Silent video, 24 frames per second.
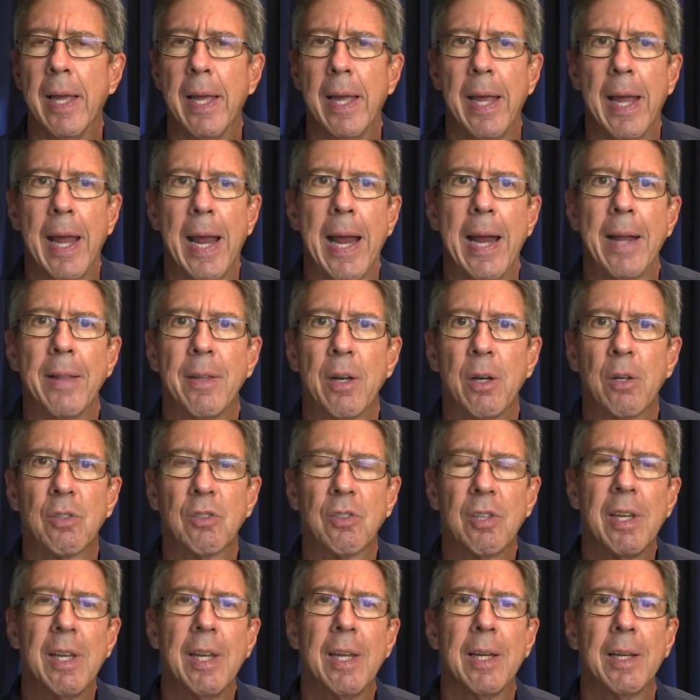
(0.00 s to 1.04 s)
and they're
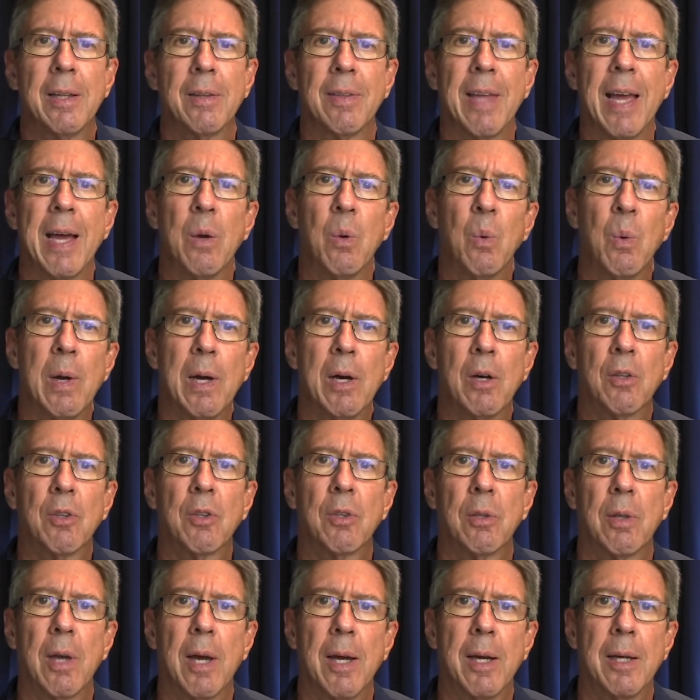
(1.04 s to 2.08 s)
seeing that
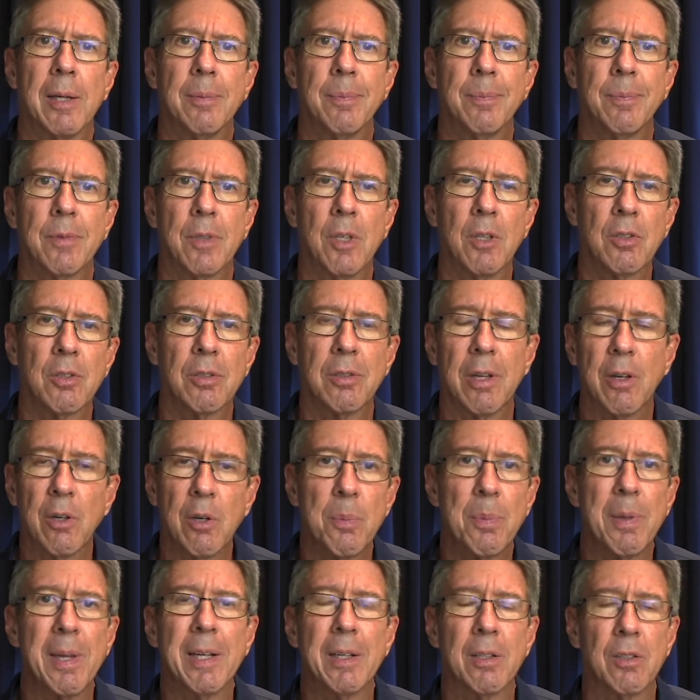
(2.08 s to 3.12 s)
wealth just
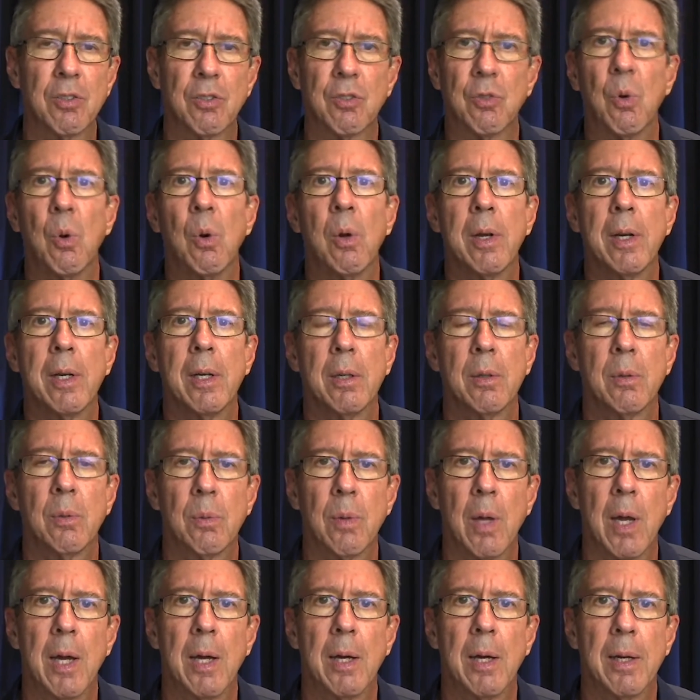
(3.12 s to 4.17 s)
literally being destroyed
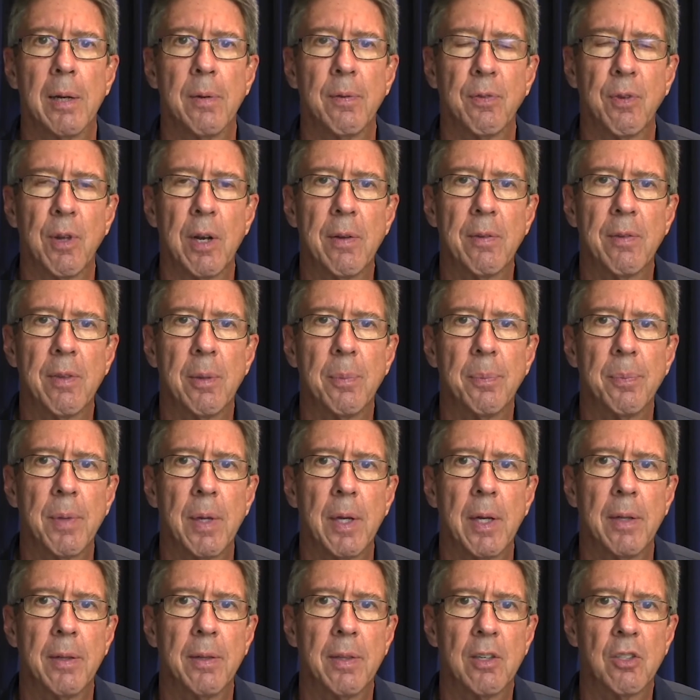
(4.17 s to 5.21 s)
in front of them
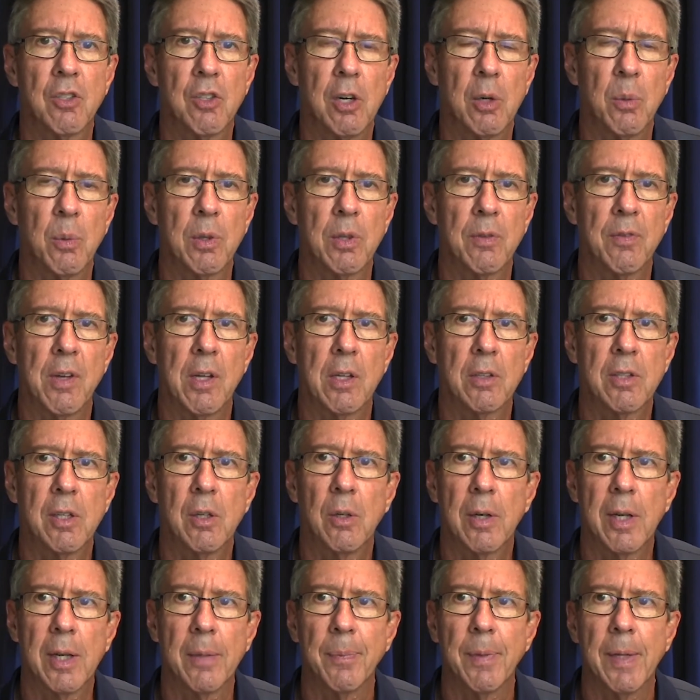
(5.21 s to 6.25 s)
this year with the
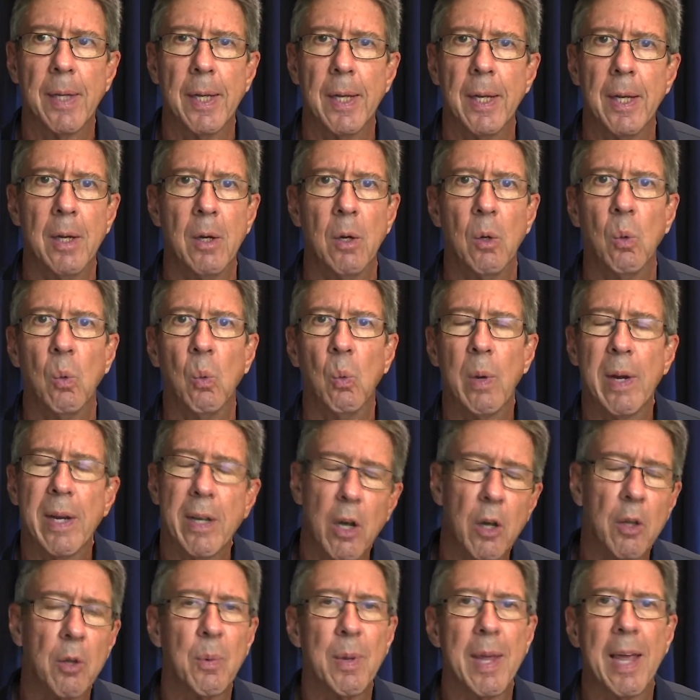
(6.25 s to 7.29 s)
volatility. We
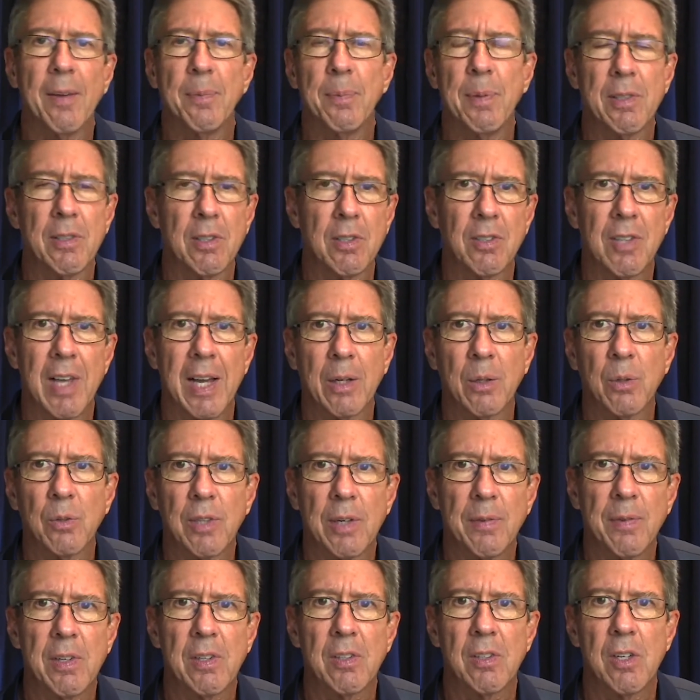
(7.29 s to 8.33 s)
know that we have business cycles
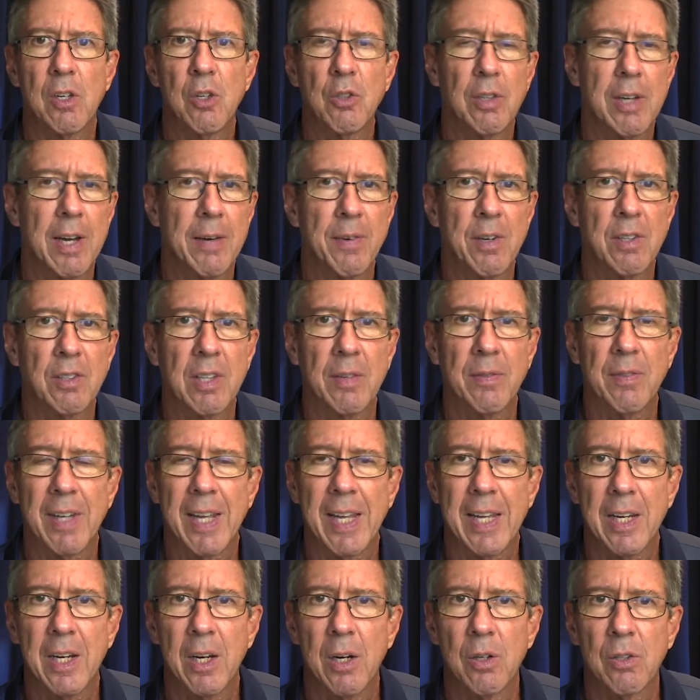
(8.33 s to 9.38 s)
usually every 7 to
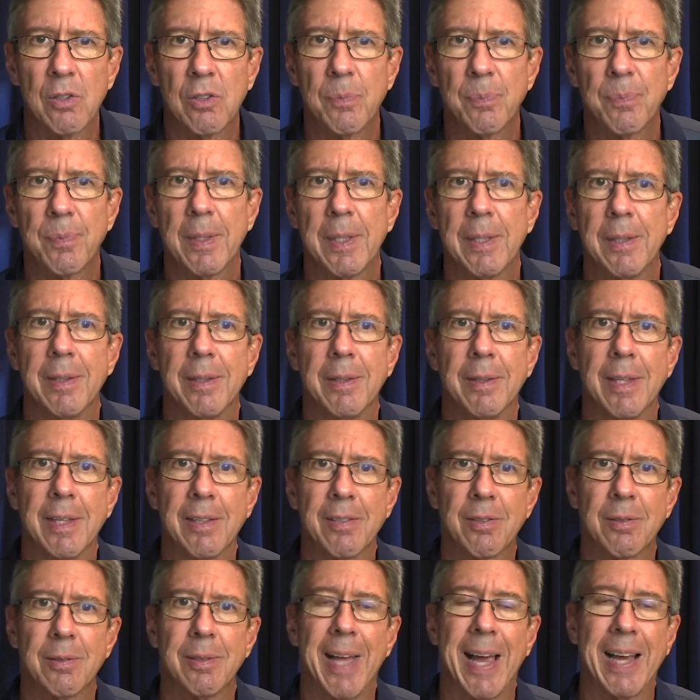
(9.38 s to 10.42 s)
8 years.
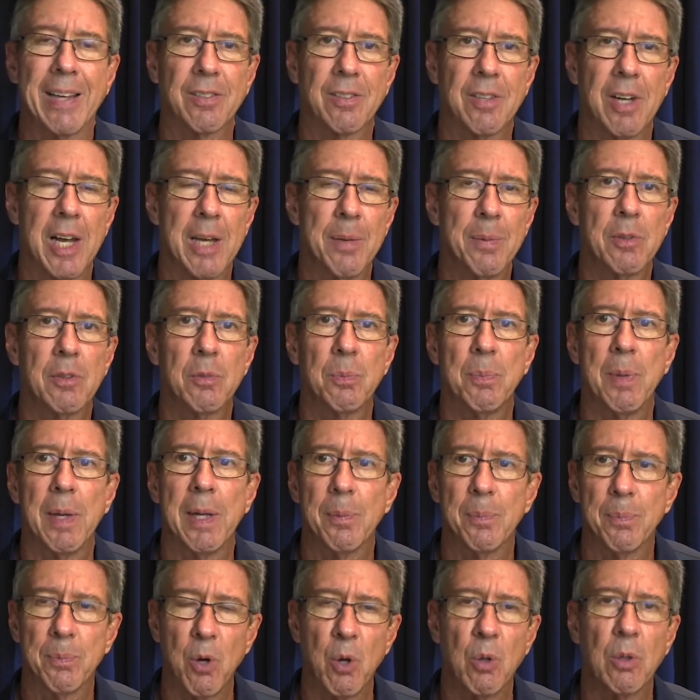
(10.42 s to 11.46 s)
This last time has
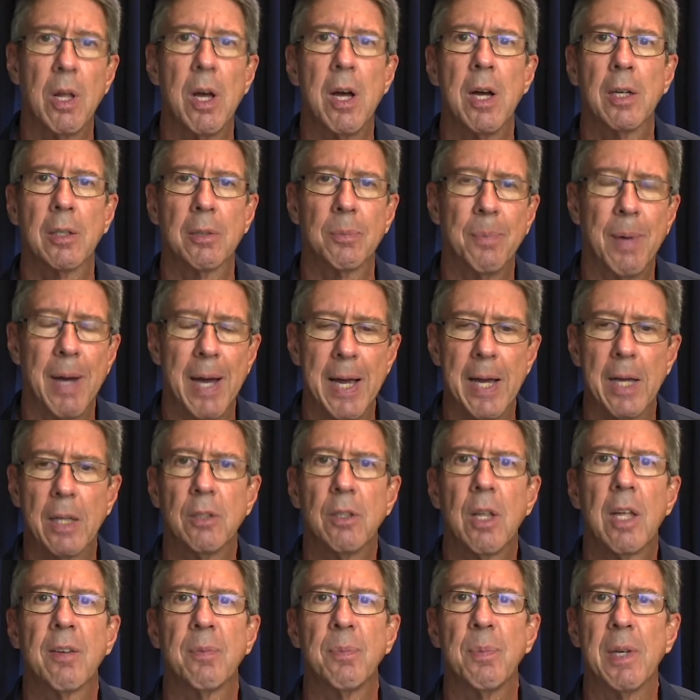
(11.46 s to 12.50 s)
been prolonged by a
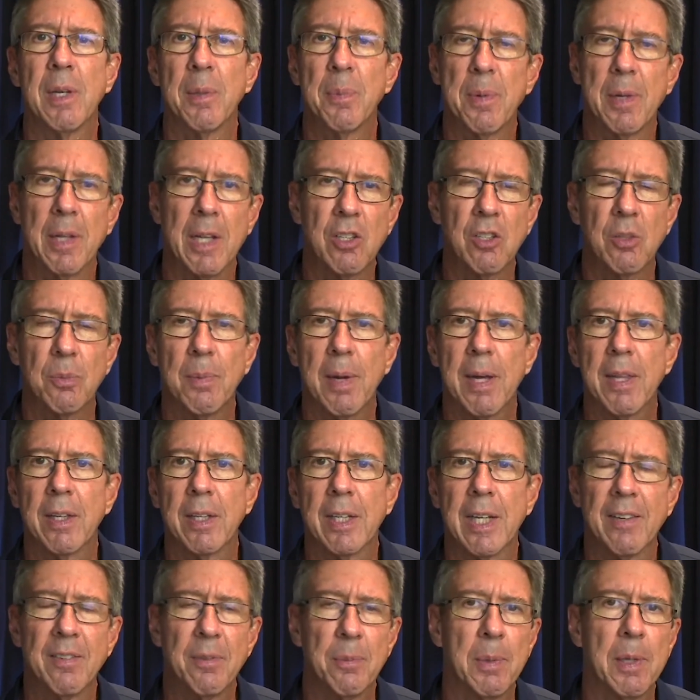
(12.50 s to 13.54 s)
lot of manipulation by the
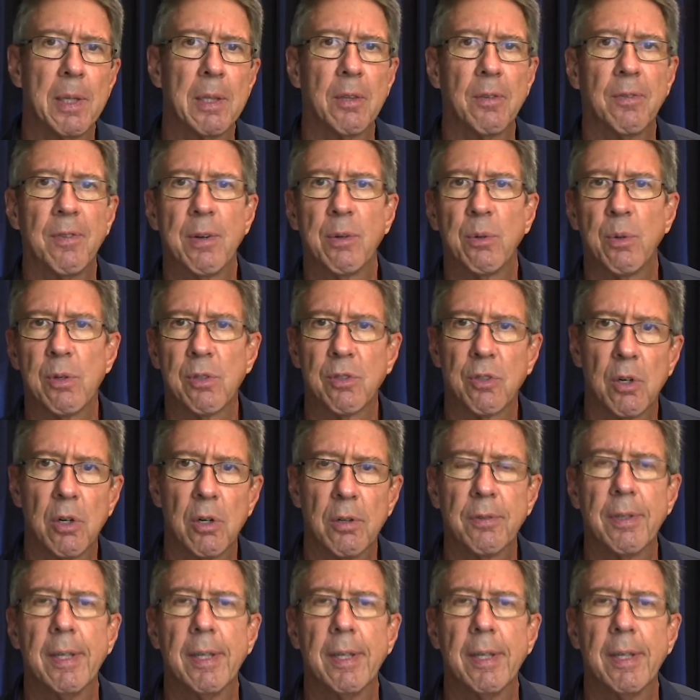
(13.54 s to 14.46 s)
government, the Federal Reserve,